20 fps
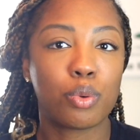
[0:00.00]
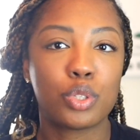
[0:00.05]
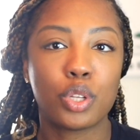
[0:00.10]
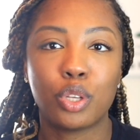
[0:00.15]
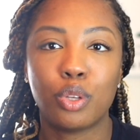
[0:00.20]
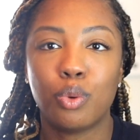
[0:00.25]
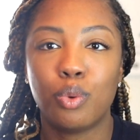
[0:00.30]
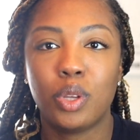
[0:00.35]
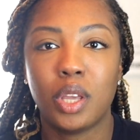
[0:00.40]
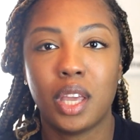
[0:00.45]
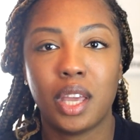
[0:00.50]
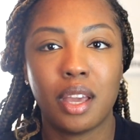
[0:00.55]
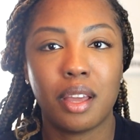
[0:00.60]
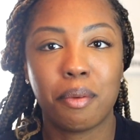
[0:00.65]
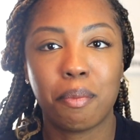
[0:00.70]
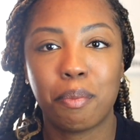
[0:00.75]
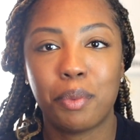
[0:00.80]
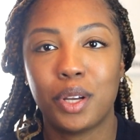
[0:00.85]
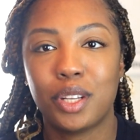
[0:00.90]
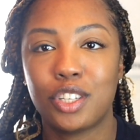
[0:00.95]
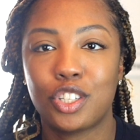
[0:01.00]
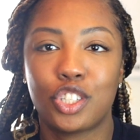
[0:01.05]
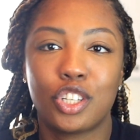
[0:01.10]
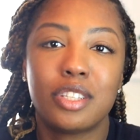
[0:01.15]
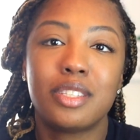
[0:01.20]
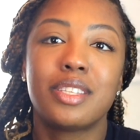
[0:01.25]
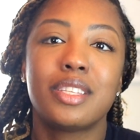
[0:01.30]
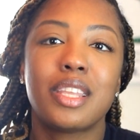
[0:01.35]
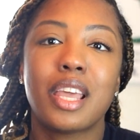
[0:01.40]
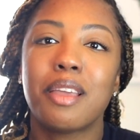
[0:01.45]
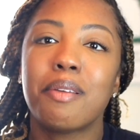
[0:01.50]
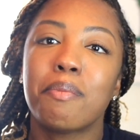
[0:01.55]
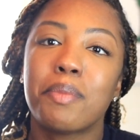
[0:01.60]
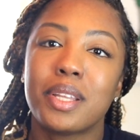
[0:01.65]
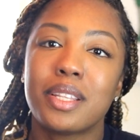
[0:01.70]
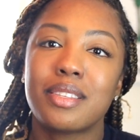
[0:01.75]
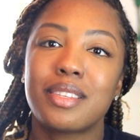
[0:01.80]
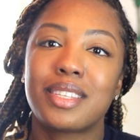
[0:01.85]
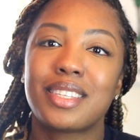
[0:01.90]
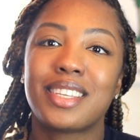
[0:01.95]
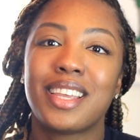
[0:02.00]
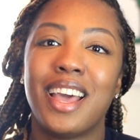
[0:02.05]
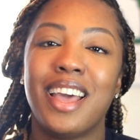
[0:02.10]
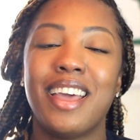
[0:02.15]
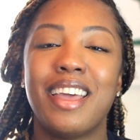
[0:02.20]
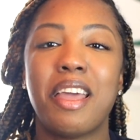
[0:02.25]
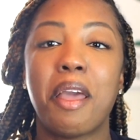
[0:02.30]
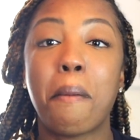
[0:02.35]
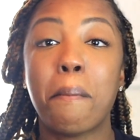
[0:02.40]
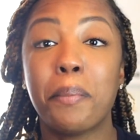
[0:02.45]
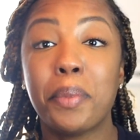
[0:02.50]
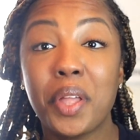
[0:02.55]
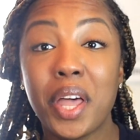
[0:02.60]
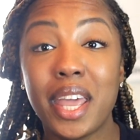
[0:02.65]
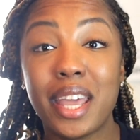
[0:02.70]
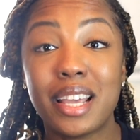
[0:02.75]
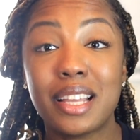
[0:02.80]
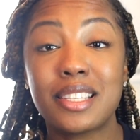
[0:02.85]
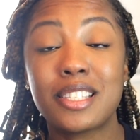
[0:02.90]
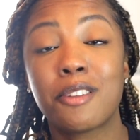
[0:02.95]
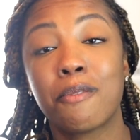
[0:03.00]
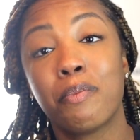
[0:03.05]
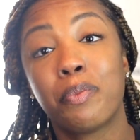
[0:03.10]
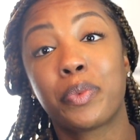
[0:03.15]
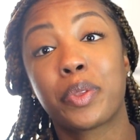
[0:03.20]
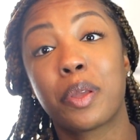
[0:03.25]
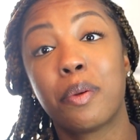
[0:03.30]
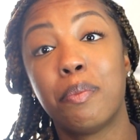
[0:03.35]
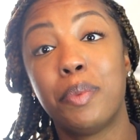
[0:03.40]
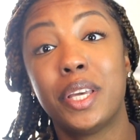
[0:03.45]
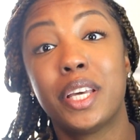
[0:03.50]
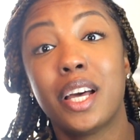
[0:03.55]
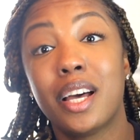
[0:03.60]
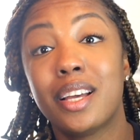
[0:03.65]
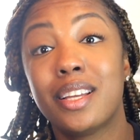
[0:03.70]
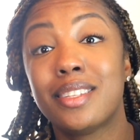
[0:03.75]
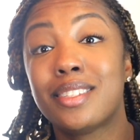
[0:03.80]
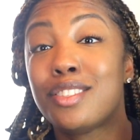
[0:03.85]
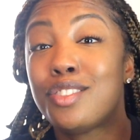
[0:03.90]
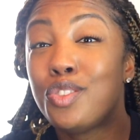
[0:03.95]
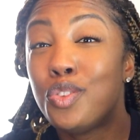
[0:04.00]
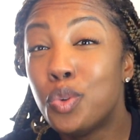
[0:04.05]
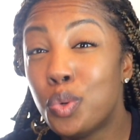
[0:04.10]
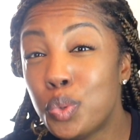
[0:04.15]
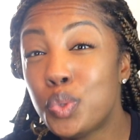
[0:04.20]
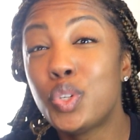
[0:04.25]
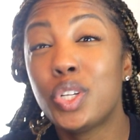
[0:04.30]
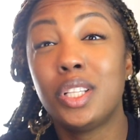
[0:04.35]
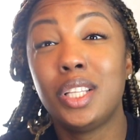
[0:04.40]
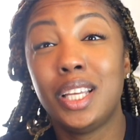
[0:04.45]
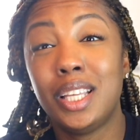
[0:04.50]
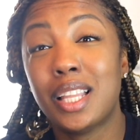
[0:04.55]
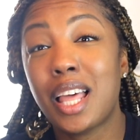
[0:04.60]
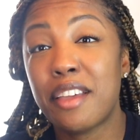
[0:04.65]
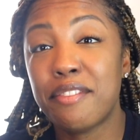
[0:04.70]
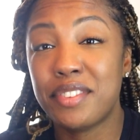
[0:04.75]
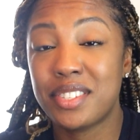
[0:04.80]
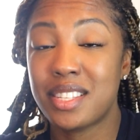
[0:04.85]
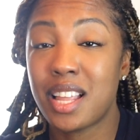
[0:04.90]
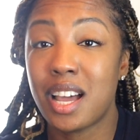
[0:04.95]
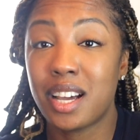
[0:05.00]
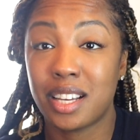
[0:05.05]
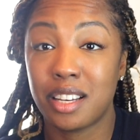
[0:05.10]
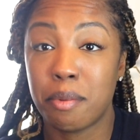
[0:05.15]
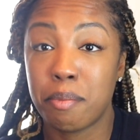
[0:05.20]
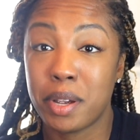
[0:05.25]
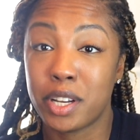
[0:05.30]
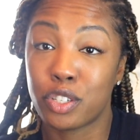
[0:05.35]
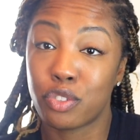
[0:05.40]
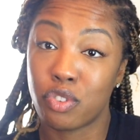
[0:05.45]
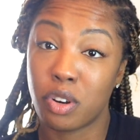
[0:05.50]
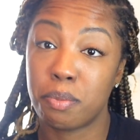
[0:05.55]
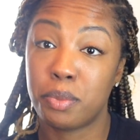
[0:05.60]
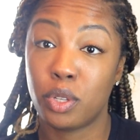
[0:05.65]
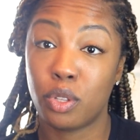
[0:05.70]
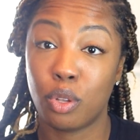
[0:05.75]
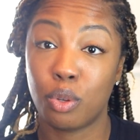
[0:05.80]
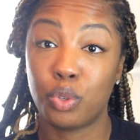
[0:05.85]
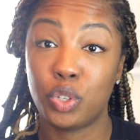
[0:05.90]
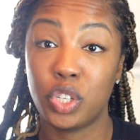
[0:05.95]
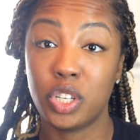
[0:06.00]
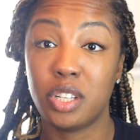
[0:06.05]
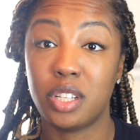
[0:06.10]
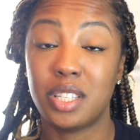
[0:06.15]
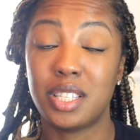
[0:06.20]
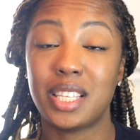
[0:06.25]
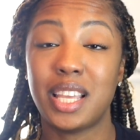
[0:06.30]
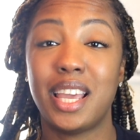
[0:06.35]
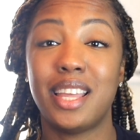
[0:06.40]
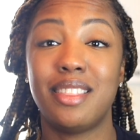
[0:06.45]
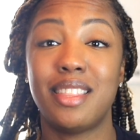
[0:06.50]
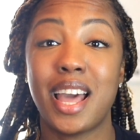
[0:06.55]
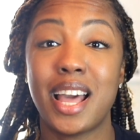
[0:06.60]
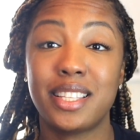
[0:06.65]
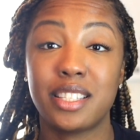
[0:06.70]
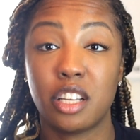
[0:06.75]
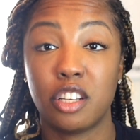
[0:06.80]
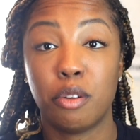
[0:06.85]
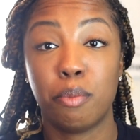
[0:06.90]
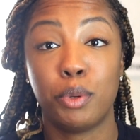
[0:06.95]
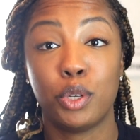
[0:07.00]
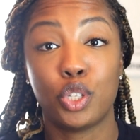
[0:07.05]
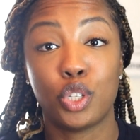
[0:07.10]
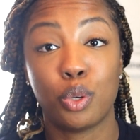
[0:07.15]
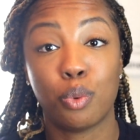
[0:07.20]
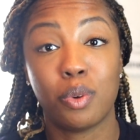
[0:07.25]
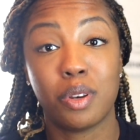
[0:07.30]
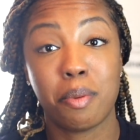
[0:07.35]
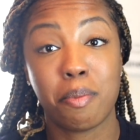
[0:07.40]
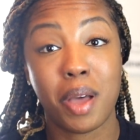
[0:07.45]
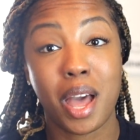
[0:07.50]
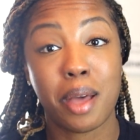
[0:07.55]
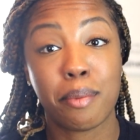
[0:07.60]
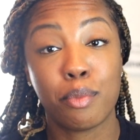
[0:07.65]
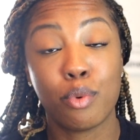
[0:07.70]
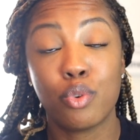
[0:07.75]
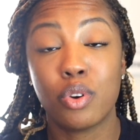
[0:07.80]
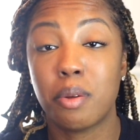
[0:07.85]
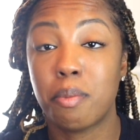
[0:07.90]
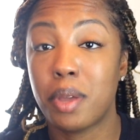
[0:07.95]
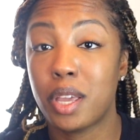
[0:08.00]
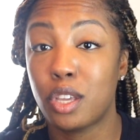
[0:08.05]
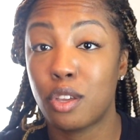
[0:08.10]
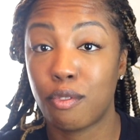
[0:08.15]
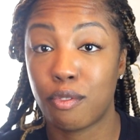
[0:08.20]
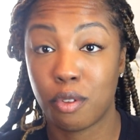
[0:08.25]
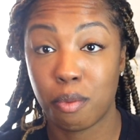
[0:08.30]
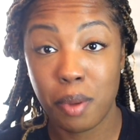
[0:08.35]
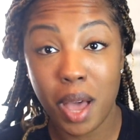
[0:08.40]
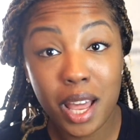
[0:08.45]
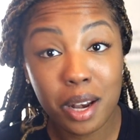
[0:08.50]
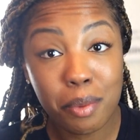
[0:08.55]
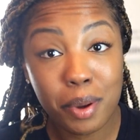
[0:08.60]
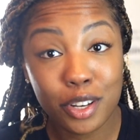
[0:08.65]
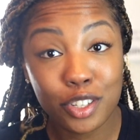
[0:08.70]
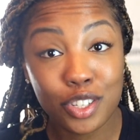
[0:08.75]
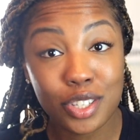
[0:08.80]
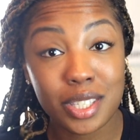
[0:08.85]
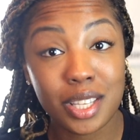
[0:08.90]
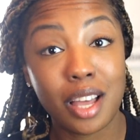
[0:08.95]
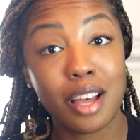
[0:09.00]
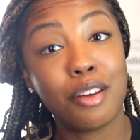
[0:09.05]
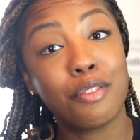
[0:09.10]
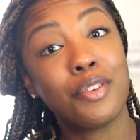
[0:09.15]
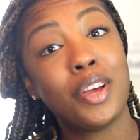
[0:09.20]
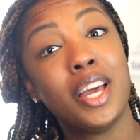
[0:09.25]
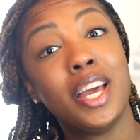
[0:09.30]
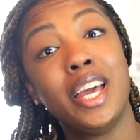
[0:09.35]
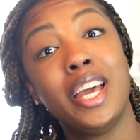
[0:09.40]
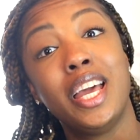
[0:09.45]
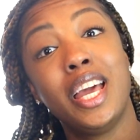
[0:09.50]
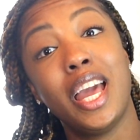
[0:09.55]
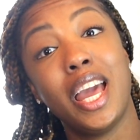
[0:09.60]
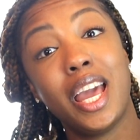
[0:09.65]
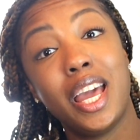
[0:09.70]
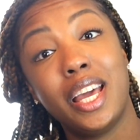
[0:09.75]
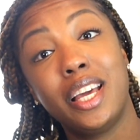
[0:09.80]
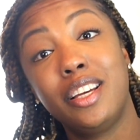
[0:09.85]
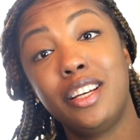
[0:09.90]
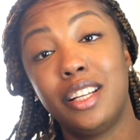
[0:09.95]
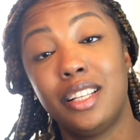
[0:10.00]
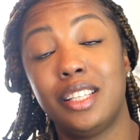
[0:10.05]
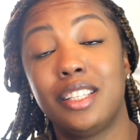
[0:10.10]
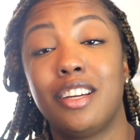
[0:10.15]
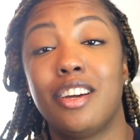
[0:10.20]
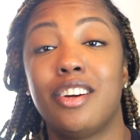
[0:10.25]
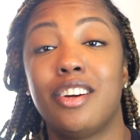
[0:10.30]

So you can't put should statements in place, because usually life is not going to measure up to those shoulds, and that's going to put you in a bad mood and make you feel bad about yourself, and could